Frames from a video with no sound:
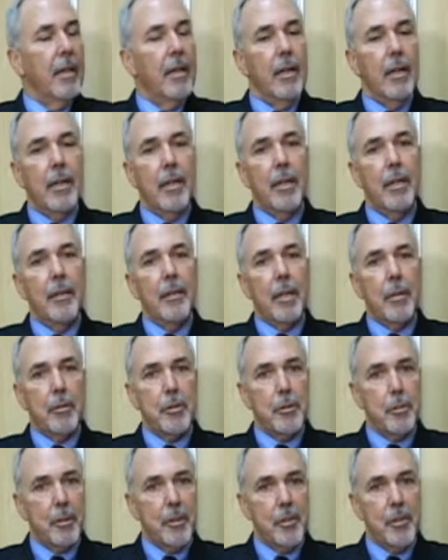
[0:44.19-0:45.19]
that
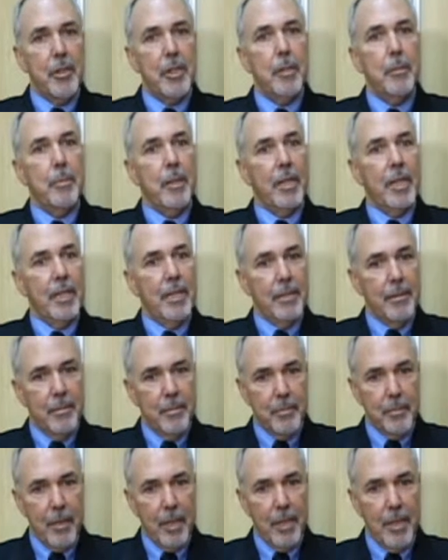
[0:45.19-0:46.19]
was preceded by
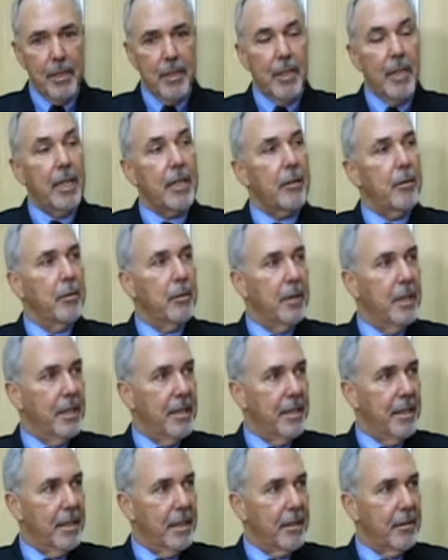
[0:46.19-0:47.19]
Niagara
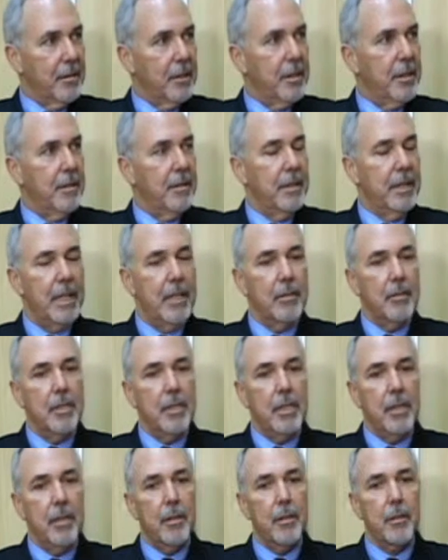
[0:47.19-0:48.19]
1, Niagara 2, and now
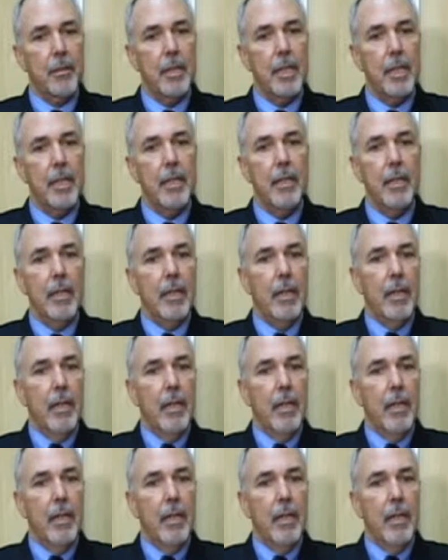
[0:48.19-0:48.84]
T3.